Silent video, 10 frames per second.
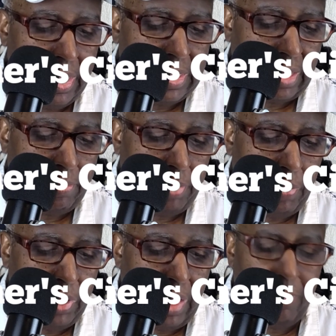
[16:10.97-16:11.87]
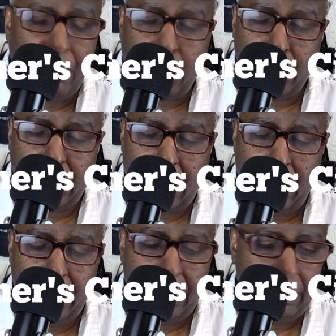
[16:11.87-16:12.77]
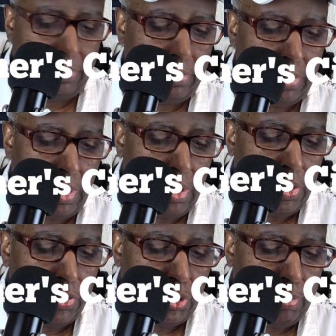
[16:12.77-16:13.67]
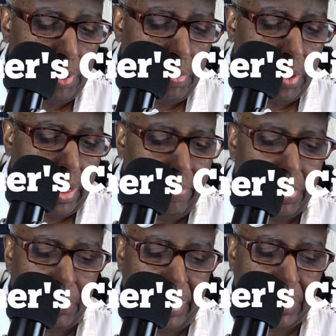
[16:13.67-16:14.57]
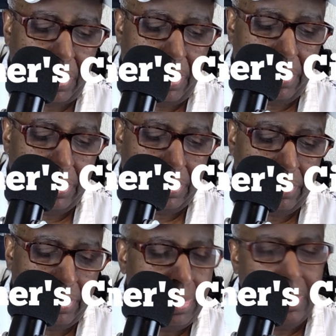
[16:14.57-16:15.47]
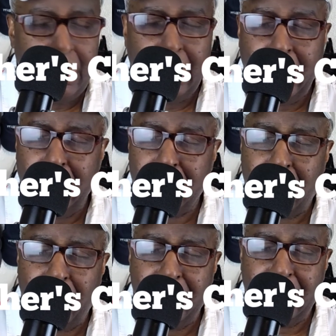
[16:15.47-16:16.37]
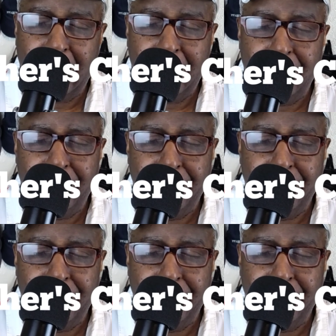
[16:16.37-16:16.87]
7 people gave it 4 stars. 2 people gave it 3 stars. And that's always that